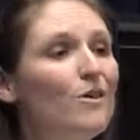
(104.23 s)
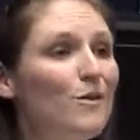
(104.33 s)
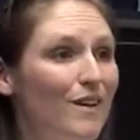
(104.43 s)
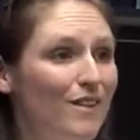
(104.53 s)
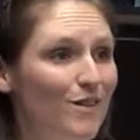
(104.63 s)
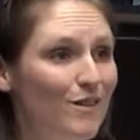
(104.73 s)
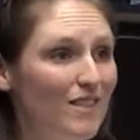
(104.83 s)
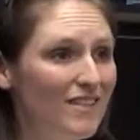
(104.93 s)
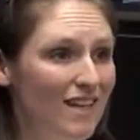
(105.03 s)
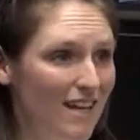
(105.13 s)
One of
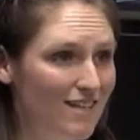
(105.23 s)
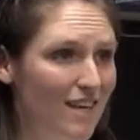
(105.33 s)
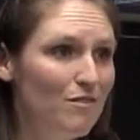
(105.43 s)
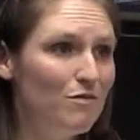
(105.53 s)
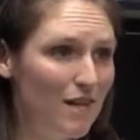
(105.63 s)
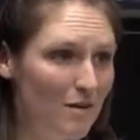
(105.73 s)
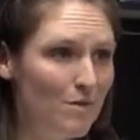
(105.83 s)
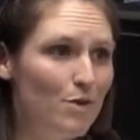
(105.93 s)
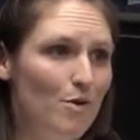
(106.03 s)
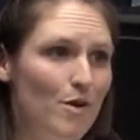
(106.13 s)
those is an
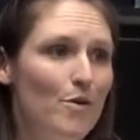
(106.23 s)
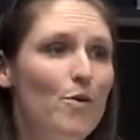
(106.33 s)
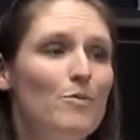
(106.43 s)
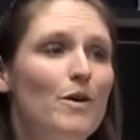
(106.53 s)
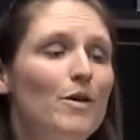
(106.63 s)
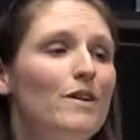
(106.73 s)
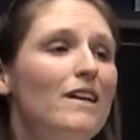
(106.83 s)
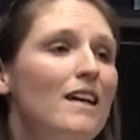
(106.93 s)
anti-inflammatory hormone.